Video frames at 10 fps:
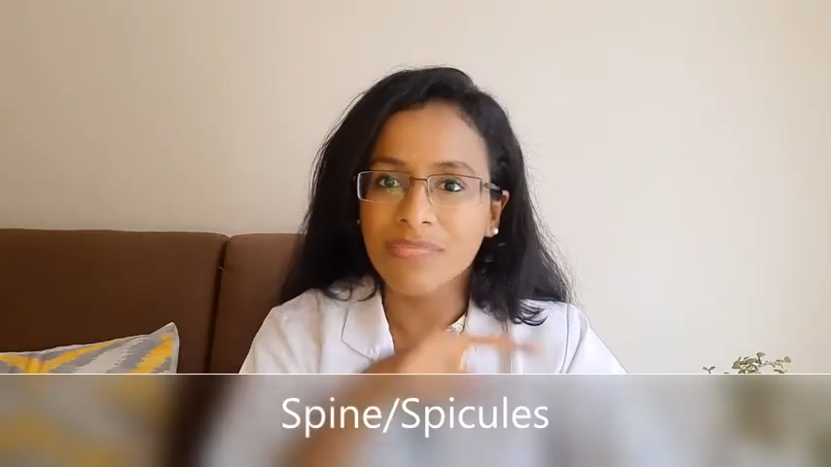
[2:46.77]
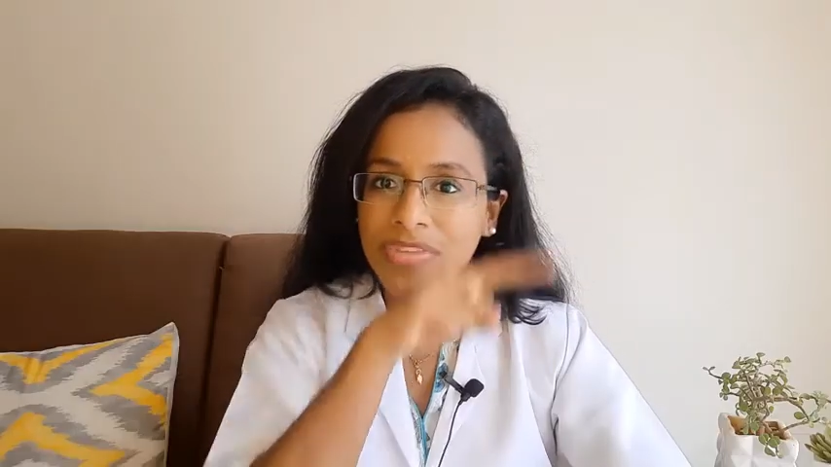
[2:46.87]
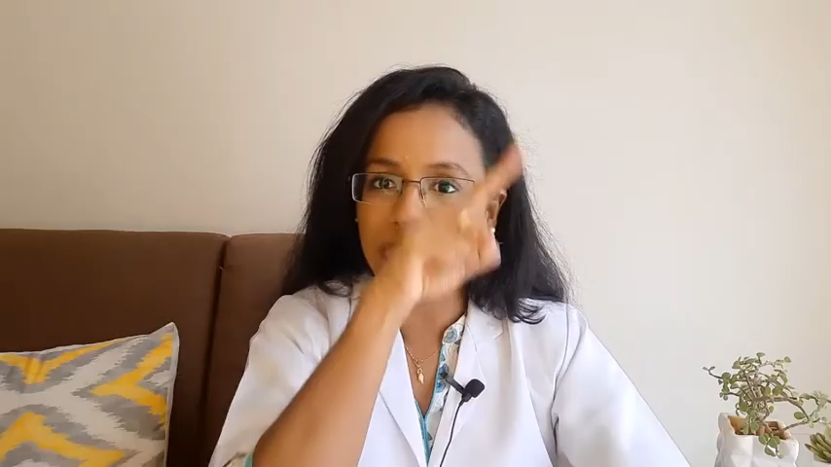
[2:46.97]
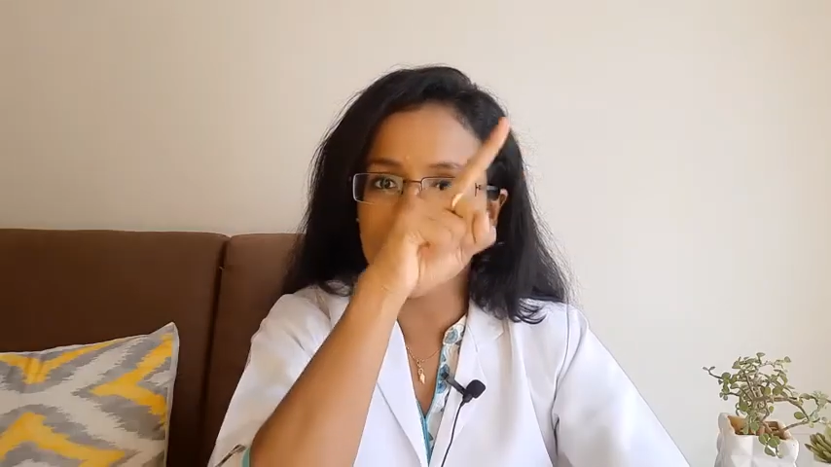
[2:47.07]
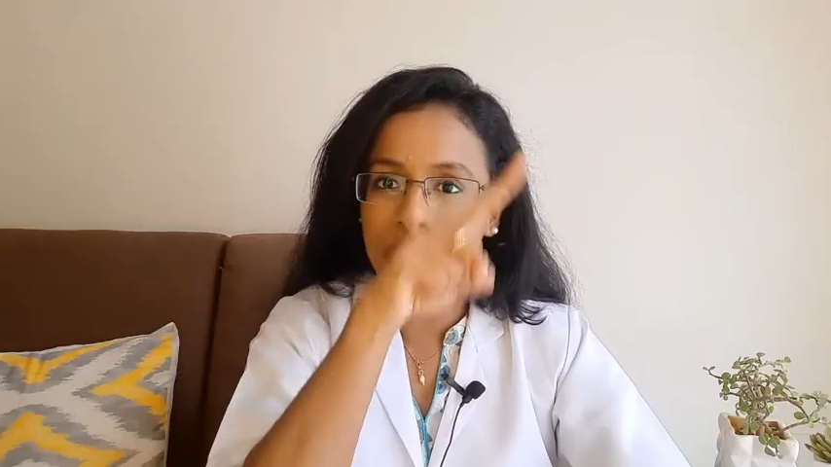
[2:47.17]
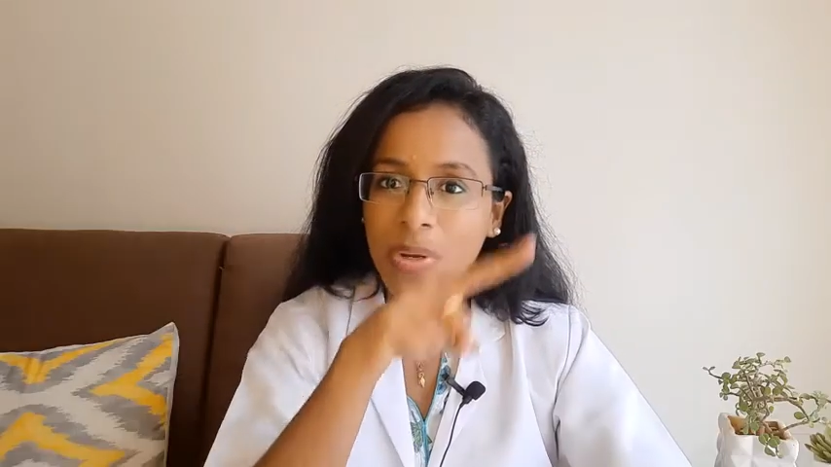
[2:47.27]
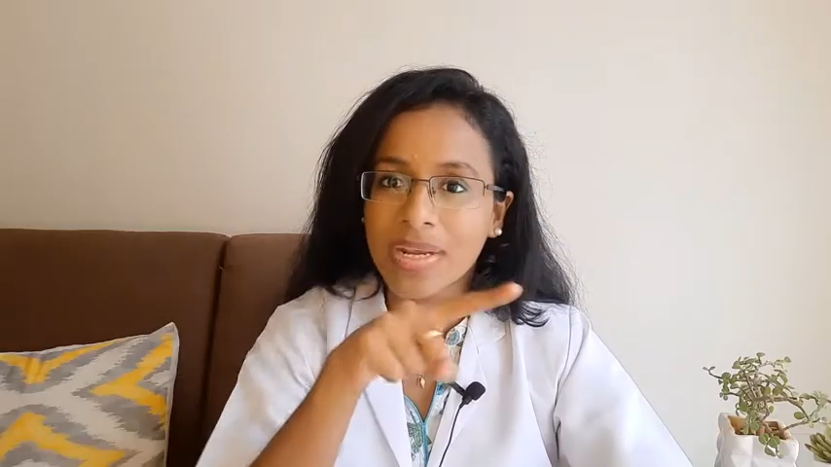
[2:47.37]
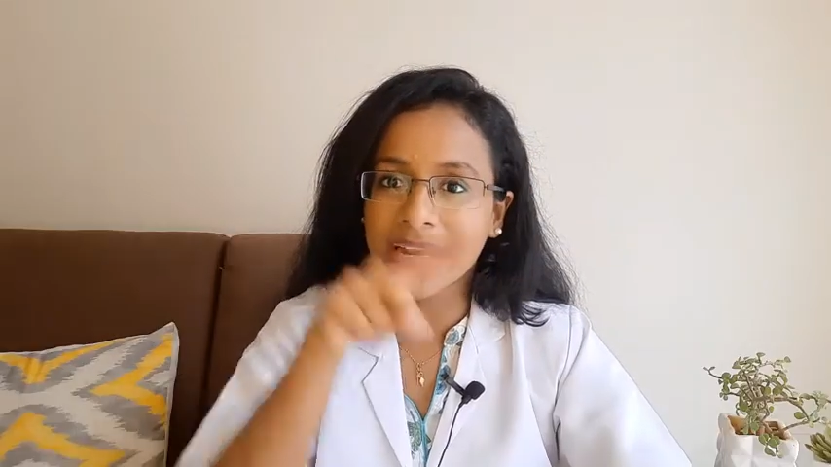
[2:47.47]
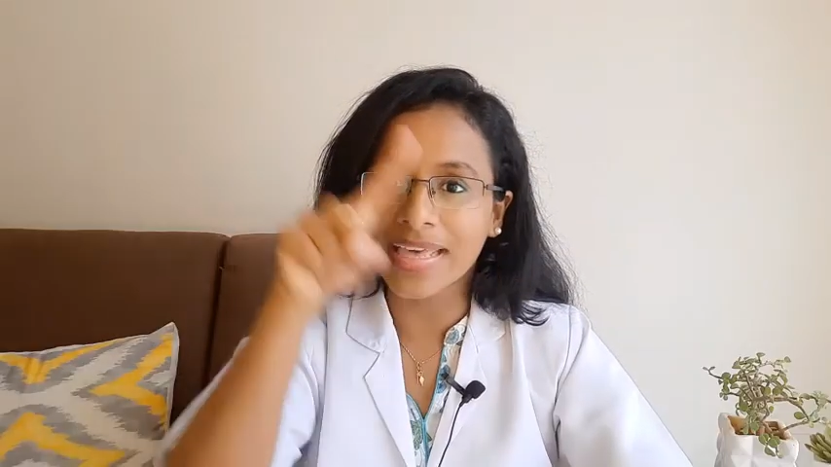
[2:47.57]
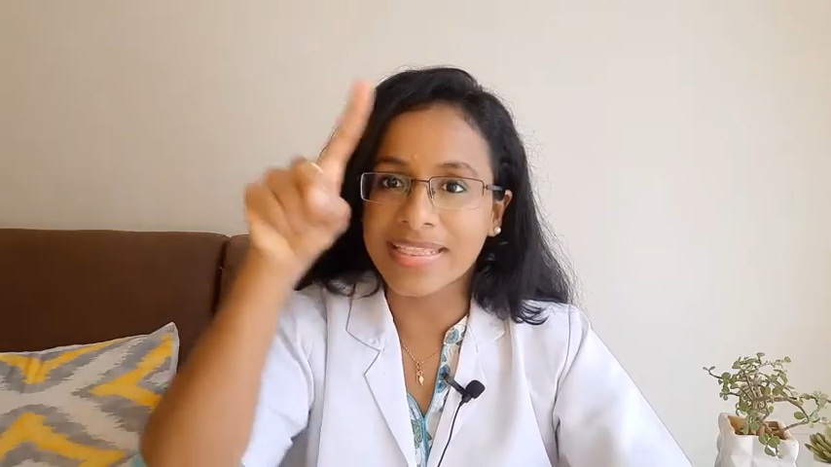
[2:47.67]
You draw it
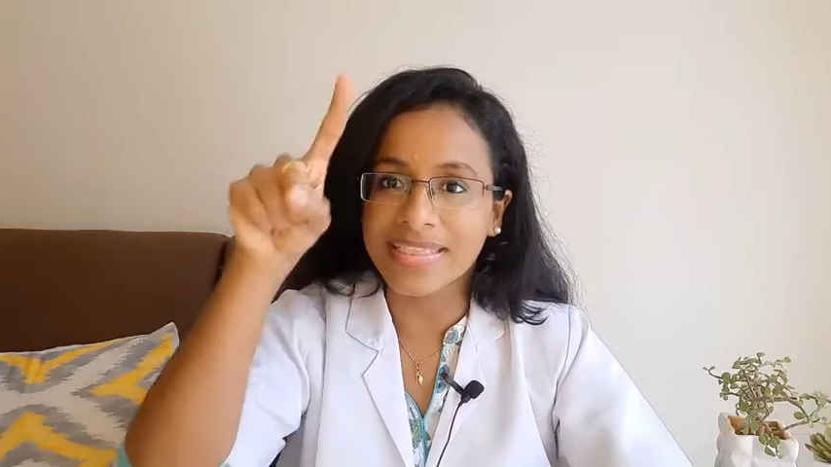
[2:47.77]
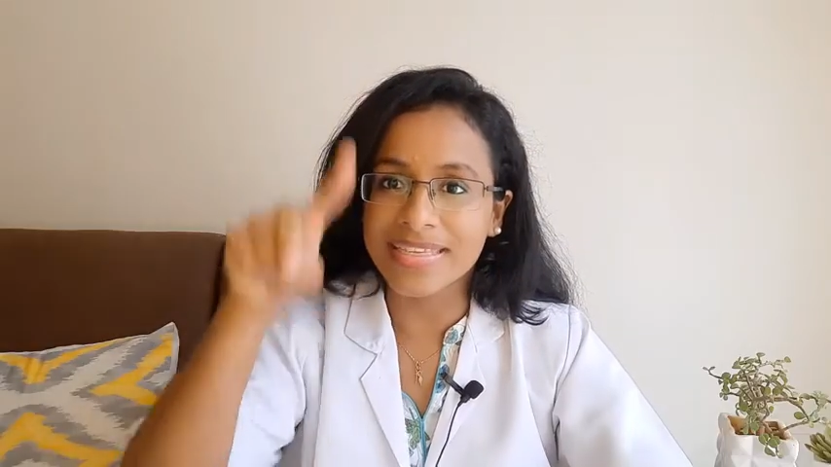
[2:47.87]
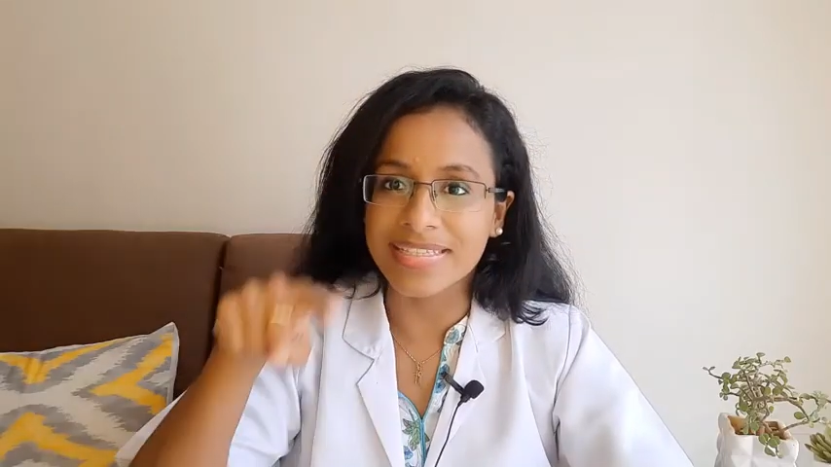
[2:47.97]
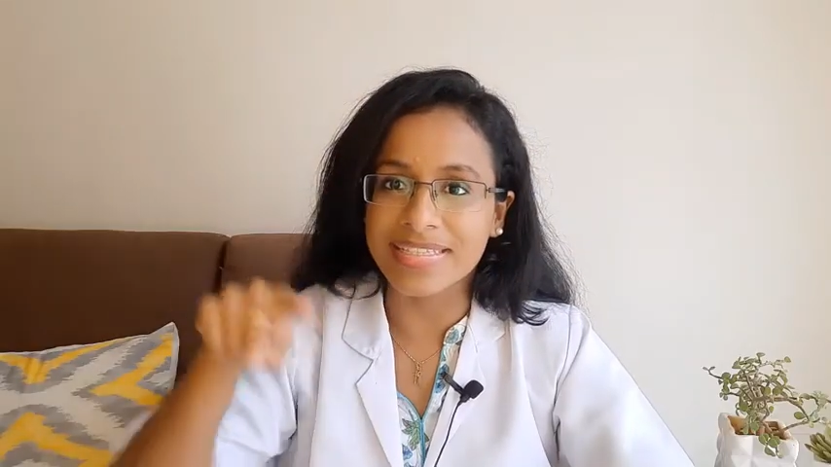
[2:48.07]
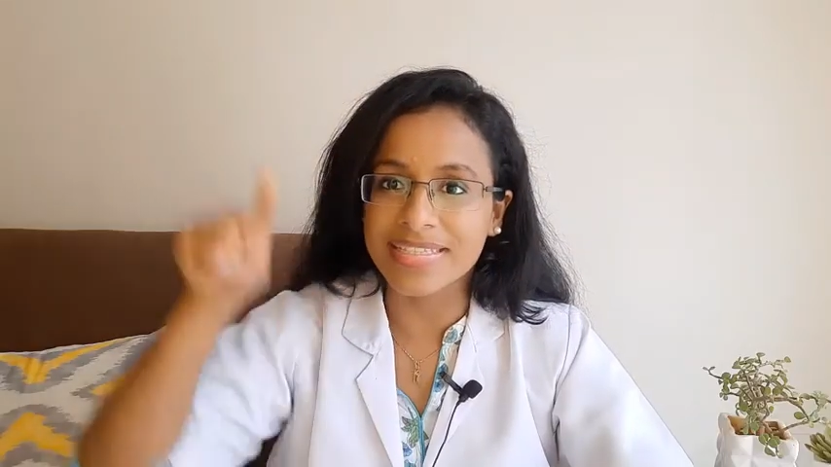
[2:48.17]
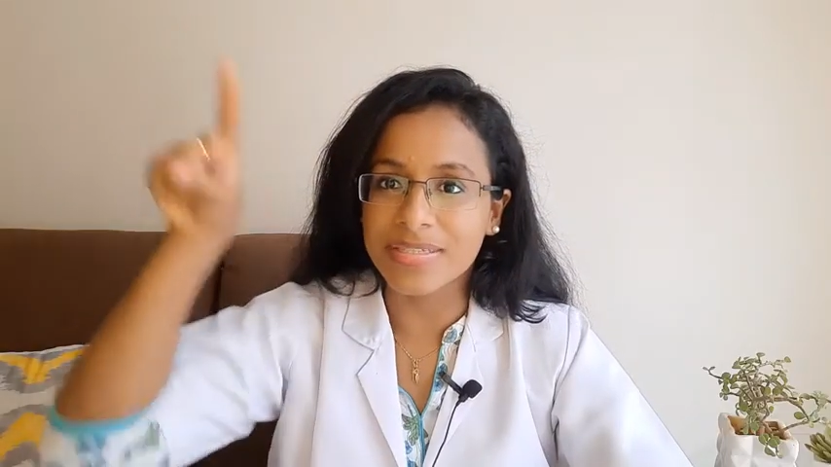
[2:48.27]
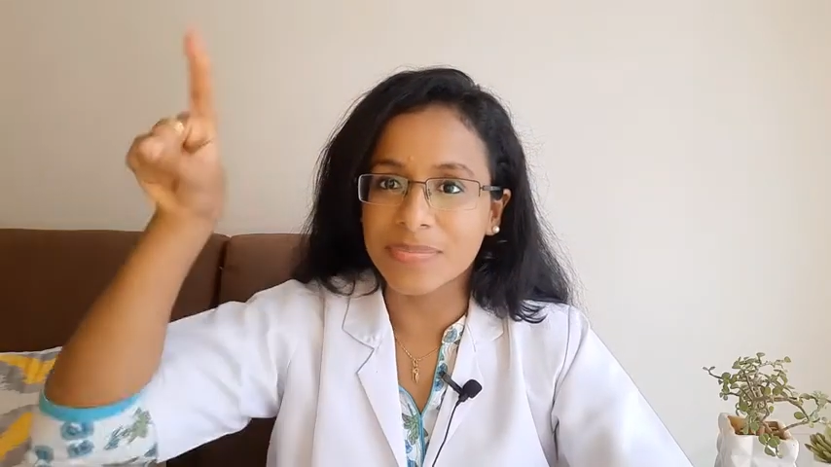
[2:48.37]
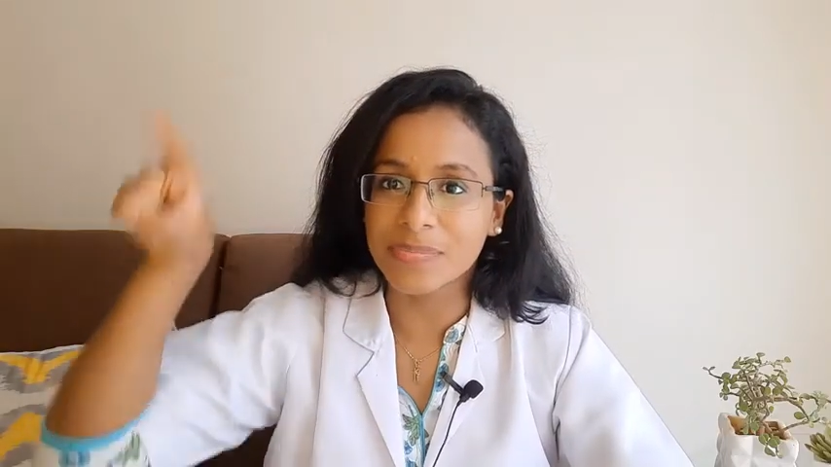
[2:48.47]
like this,